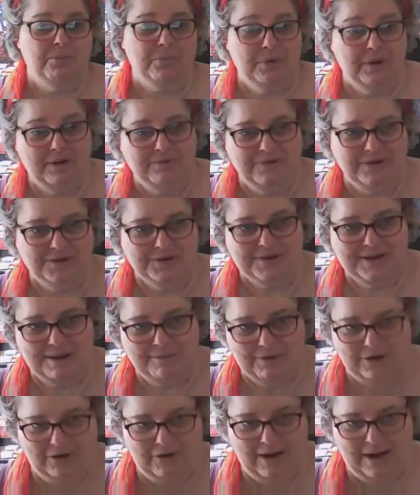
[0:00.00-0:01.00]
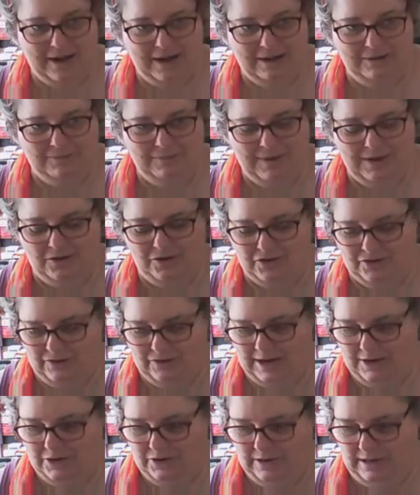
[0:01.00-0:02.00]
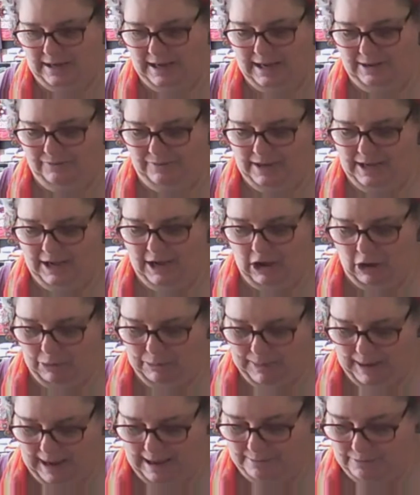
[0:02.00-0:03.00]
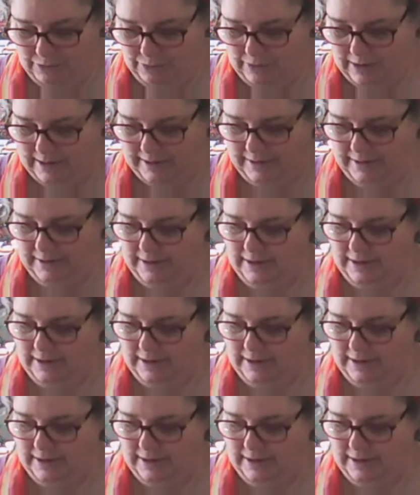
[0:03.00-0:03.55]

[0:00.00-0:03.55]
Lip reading: previous Democratic administration, the Obama one.